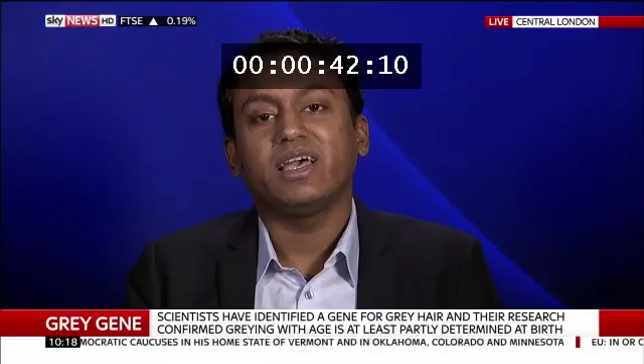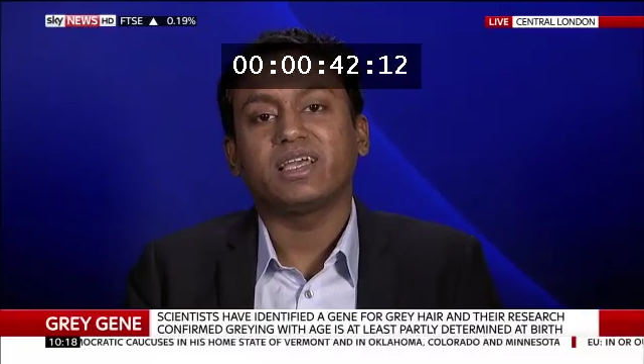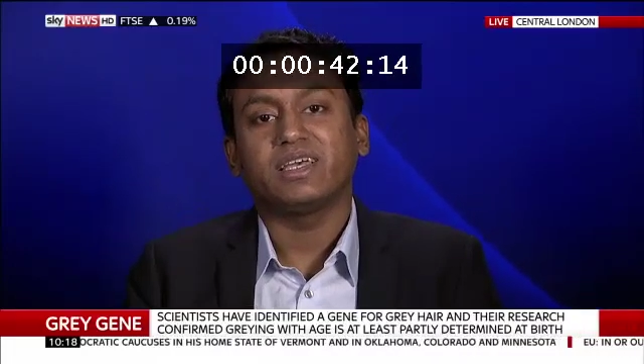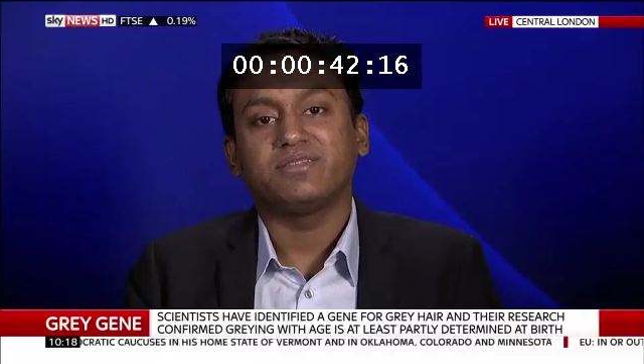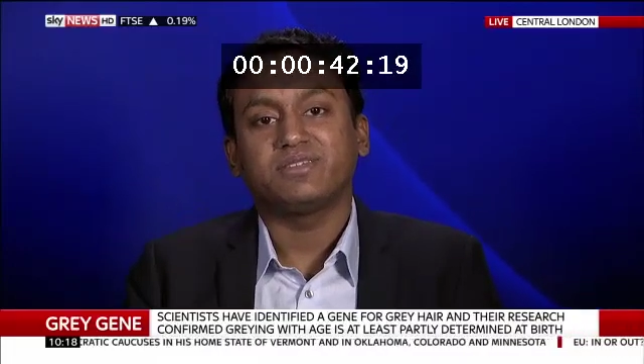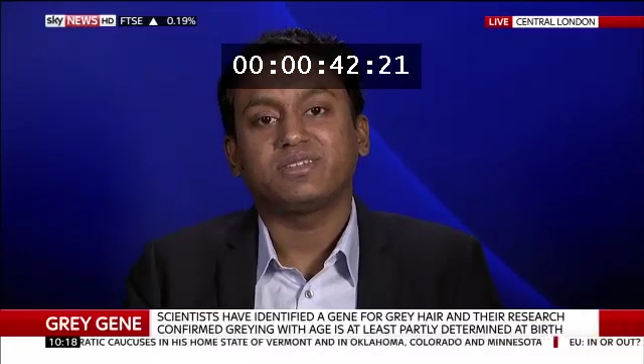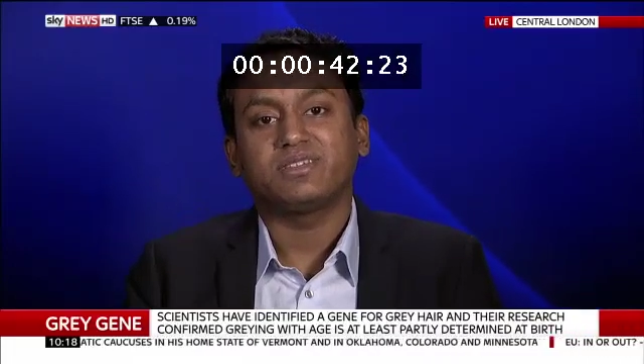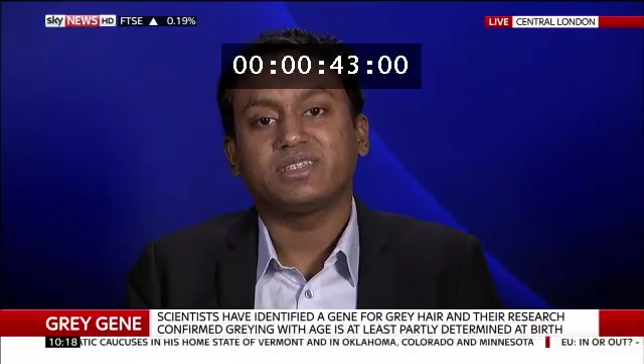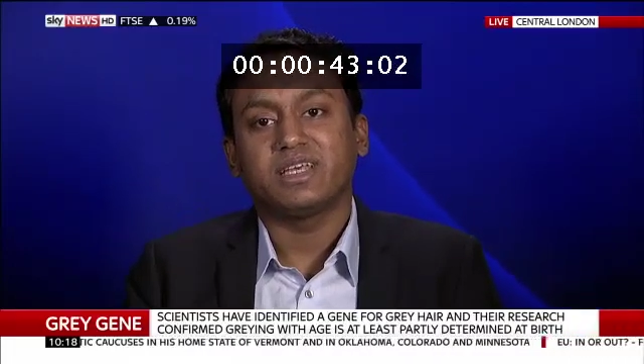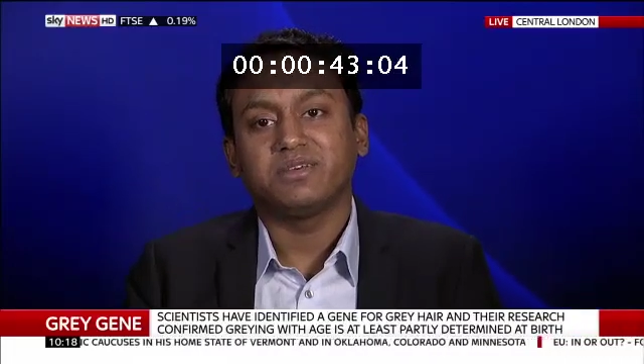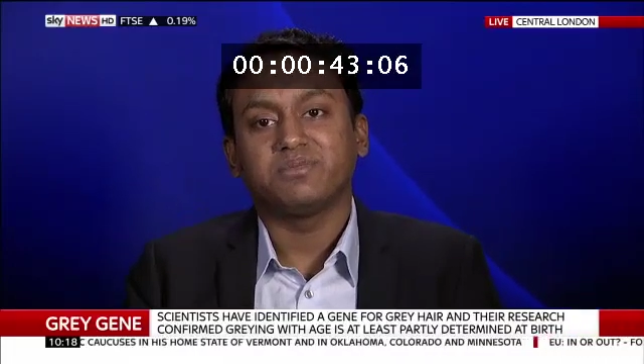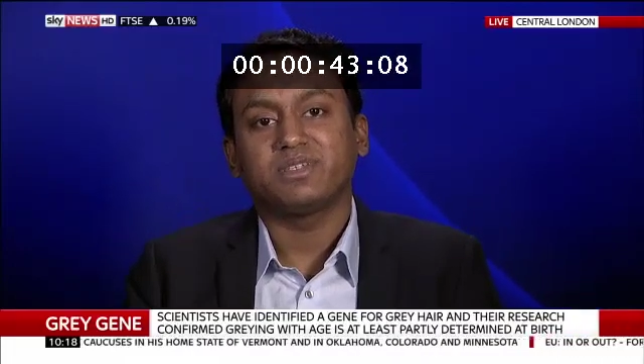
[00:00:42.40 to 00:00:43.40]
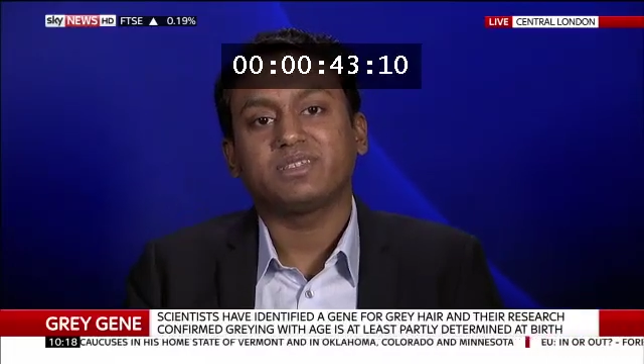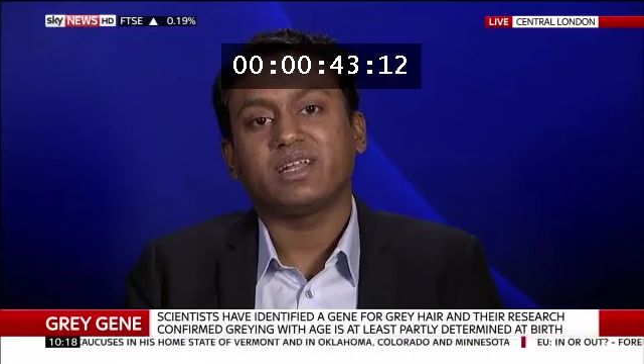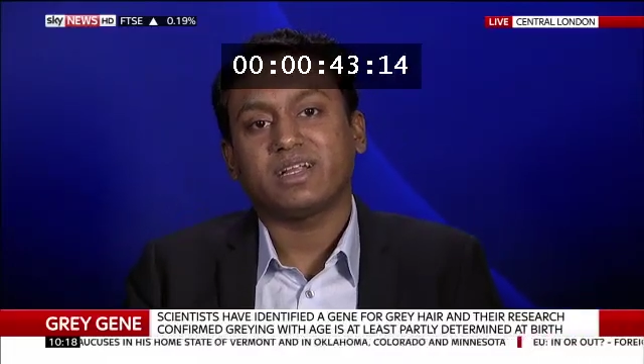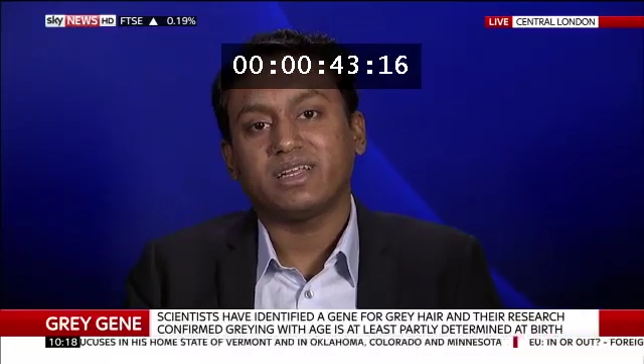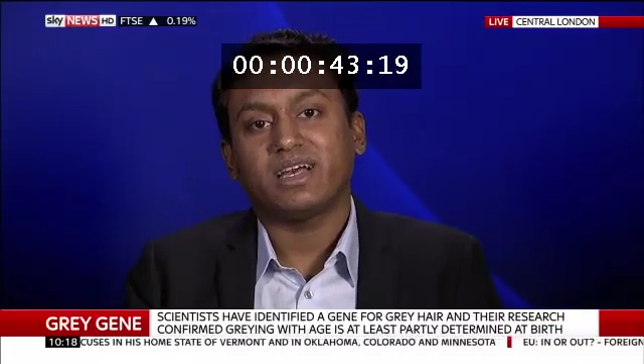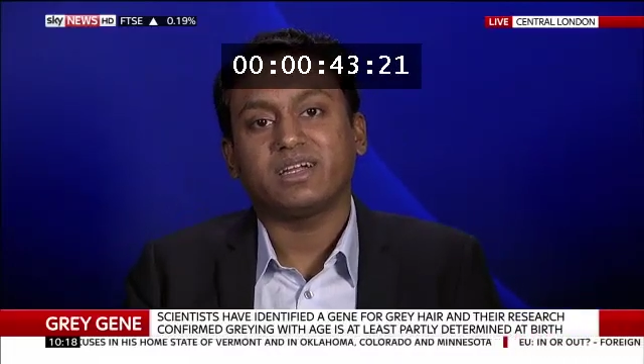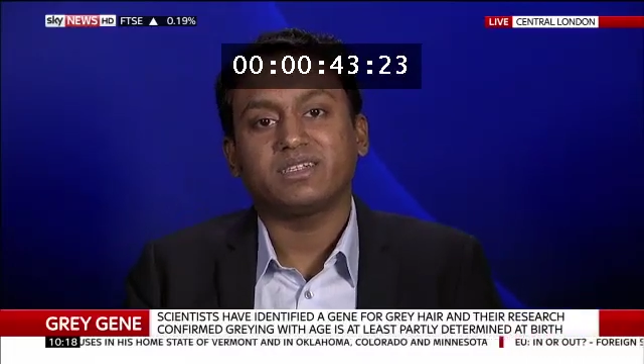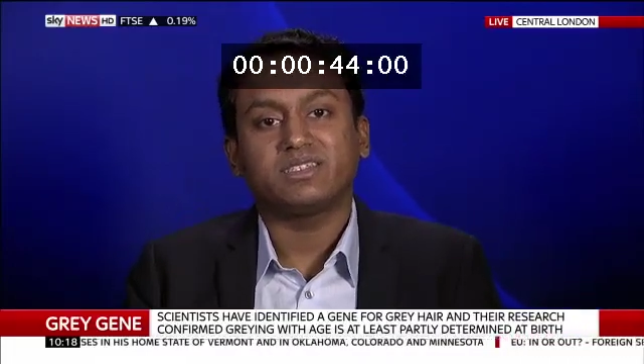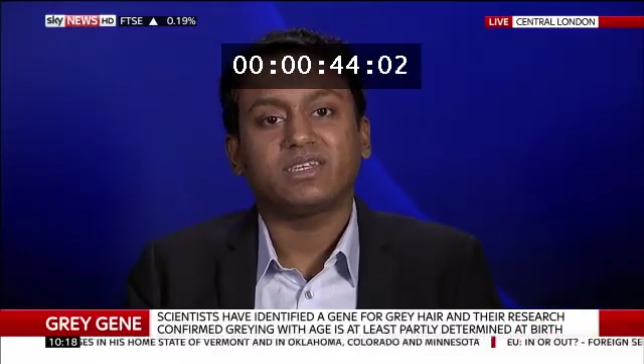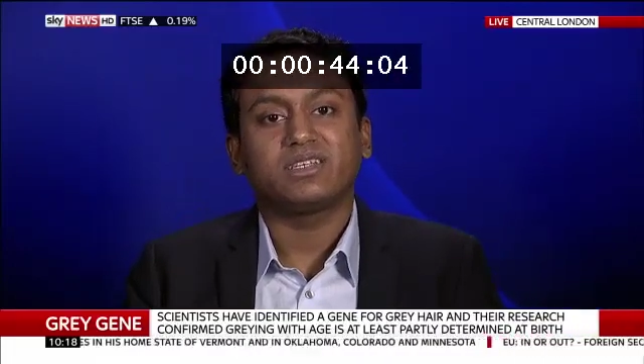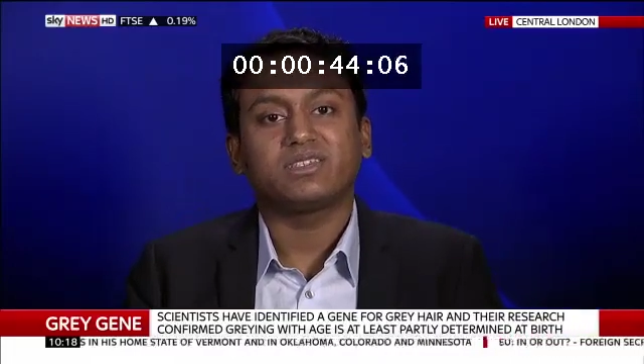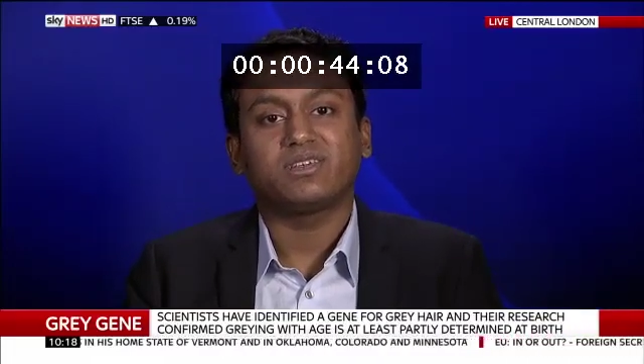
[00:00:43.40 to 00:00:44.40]
gives them a slightly higher
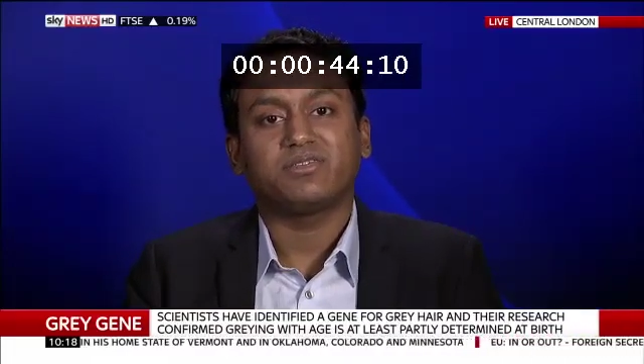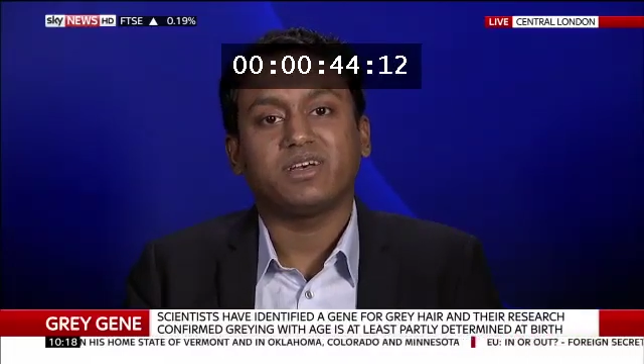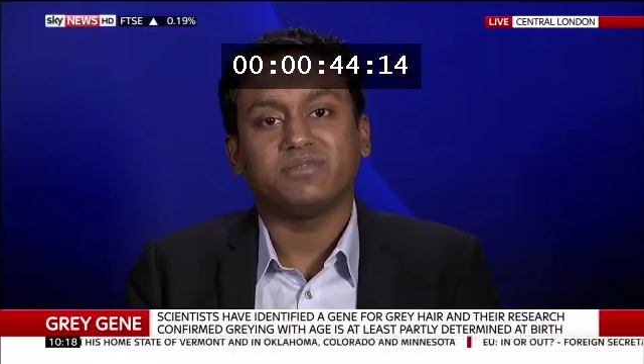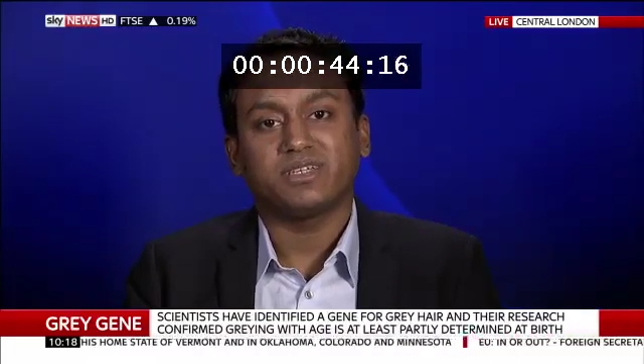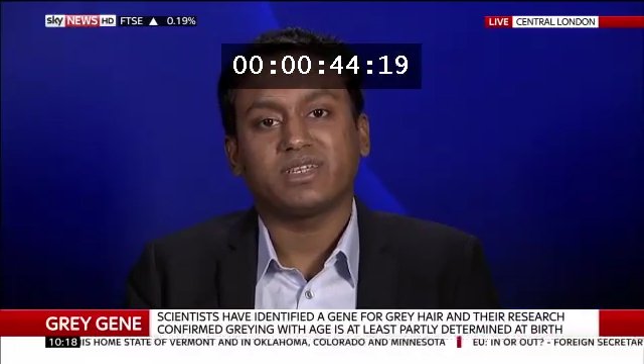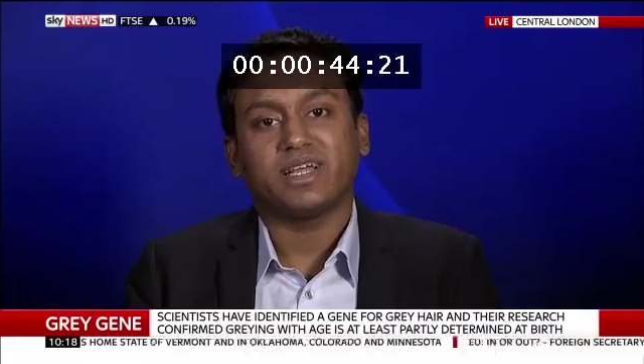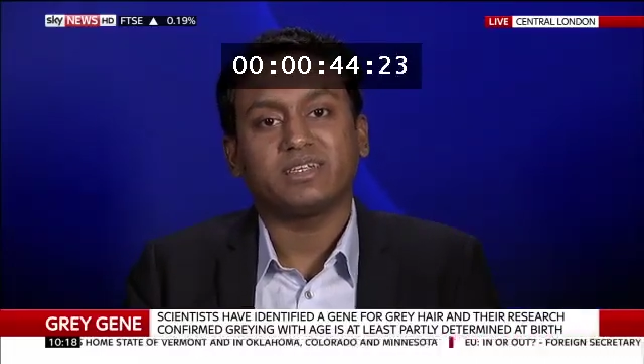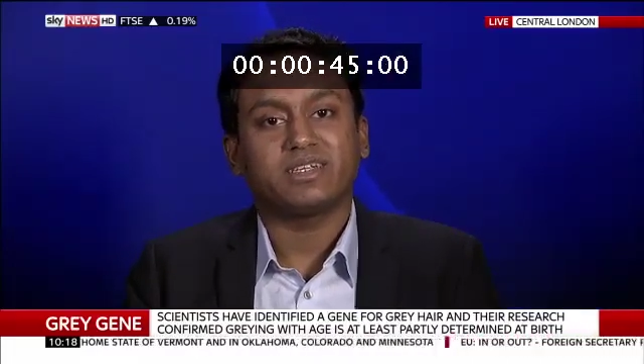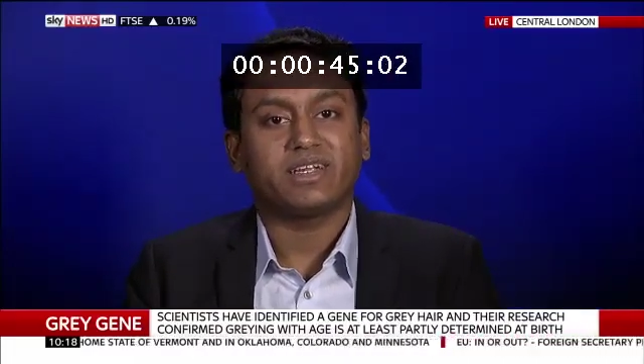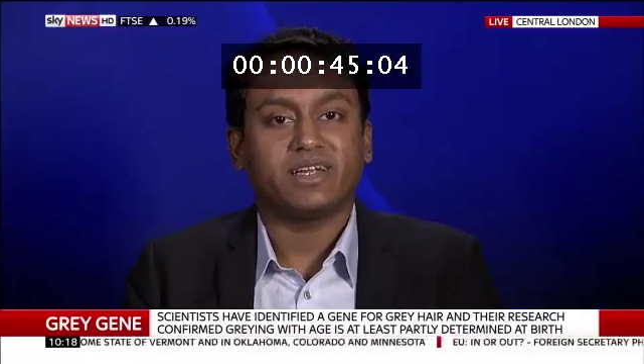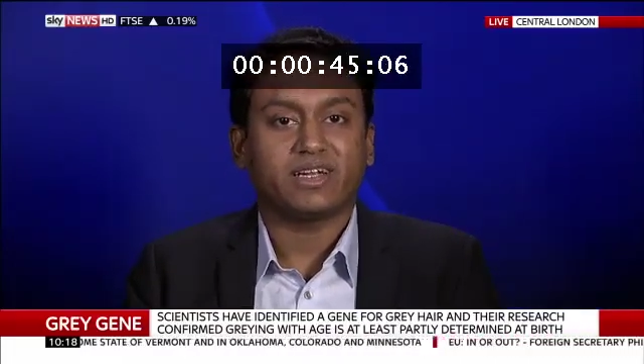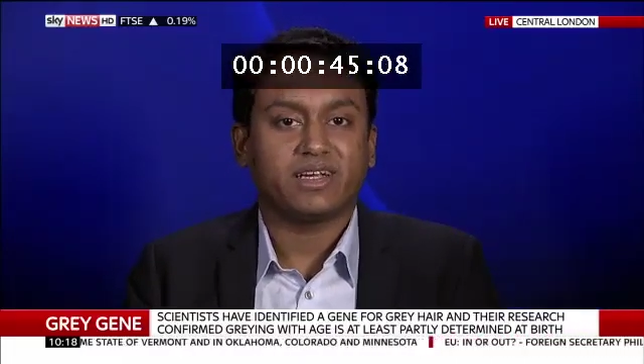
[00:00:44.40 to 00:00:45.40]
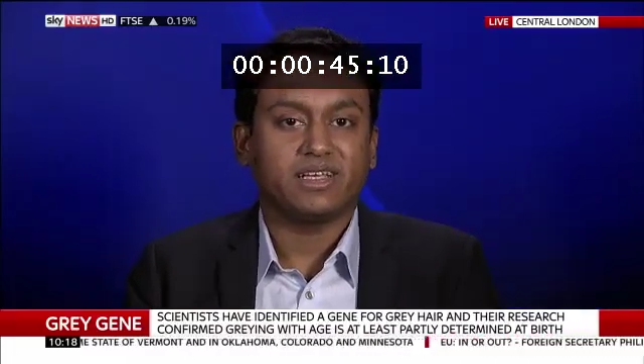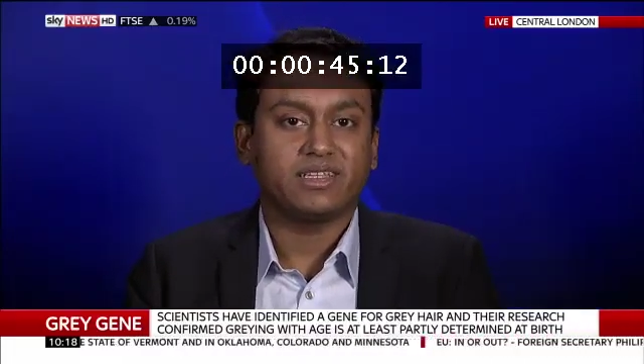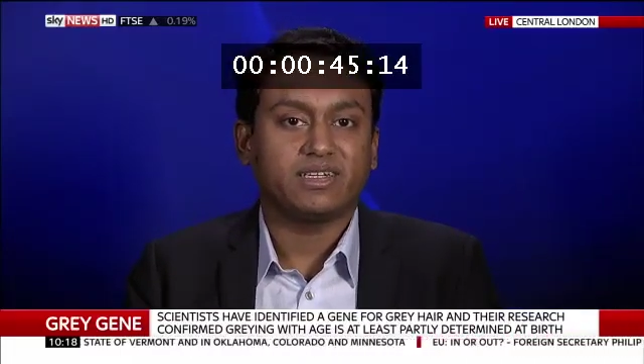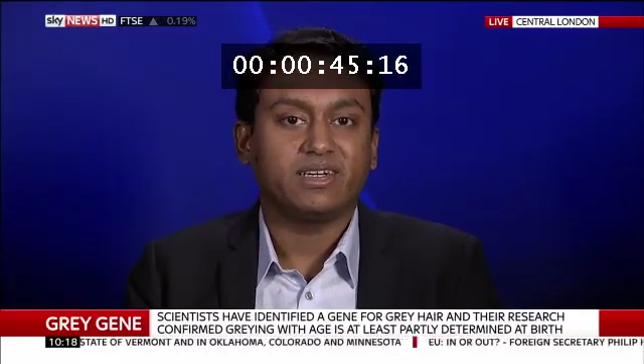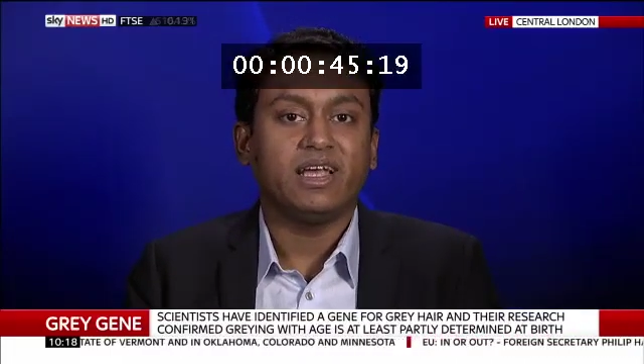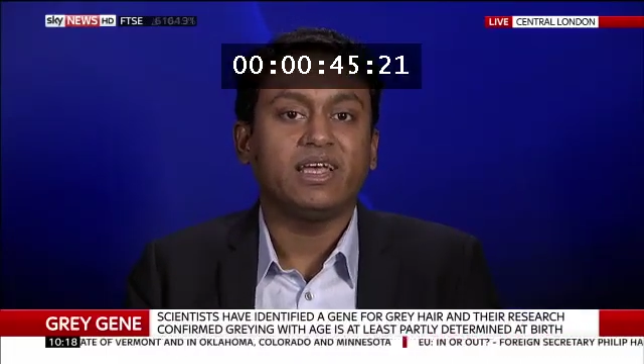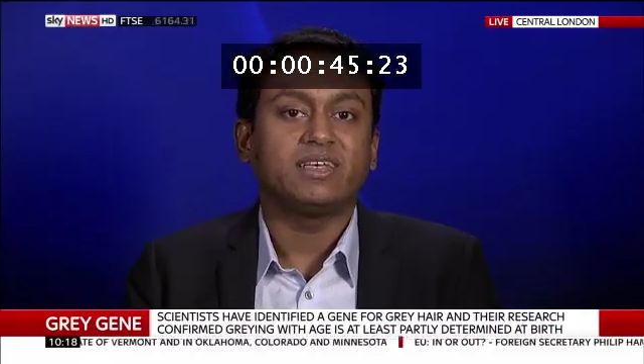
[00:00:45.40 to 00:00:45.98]
chance of having lighter hair color,